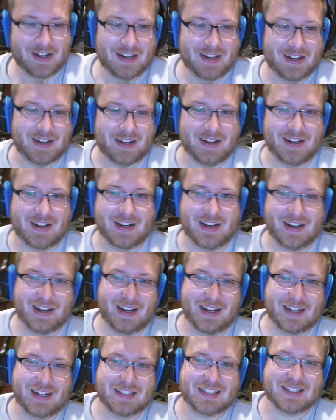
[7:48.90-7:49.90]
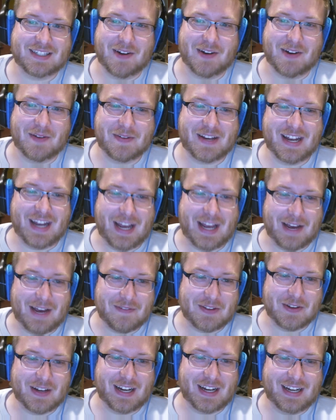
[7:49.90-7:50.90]
And so I'm gonna have
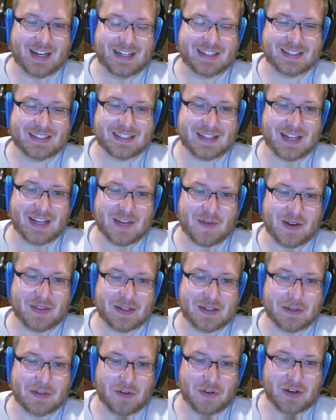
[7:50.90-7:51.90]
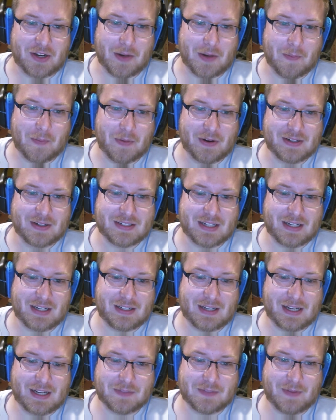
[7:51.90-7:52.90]
you guys think about the different numbers in
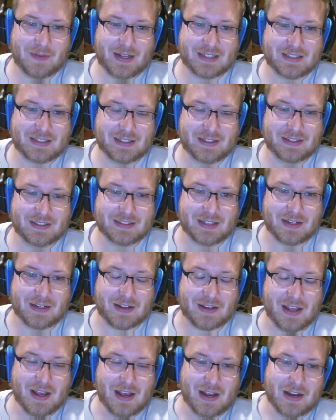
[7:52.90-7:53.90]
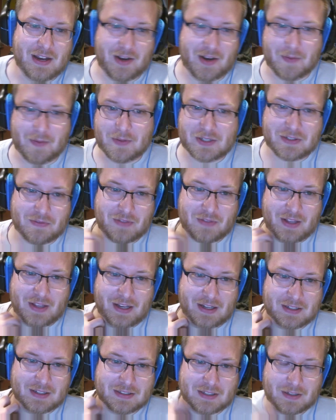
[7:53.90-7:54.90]
Dice Masters and numbers of
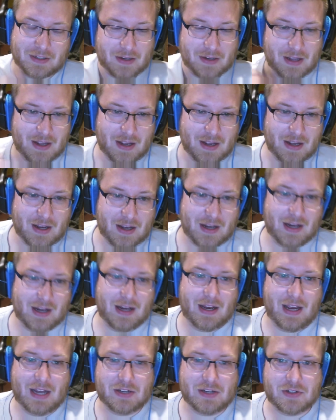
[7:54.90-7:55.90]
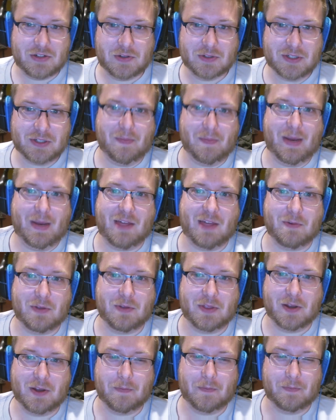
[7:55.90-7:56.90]
things, and do some math with
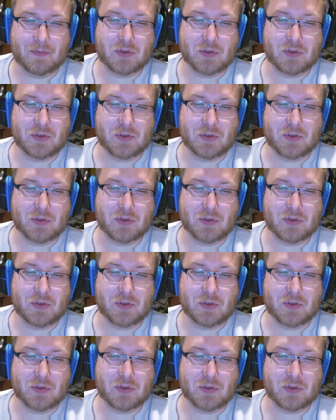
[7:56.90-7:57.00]
them.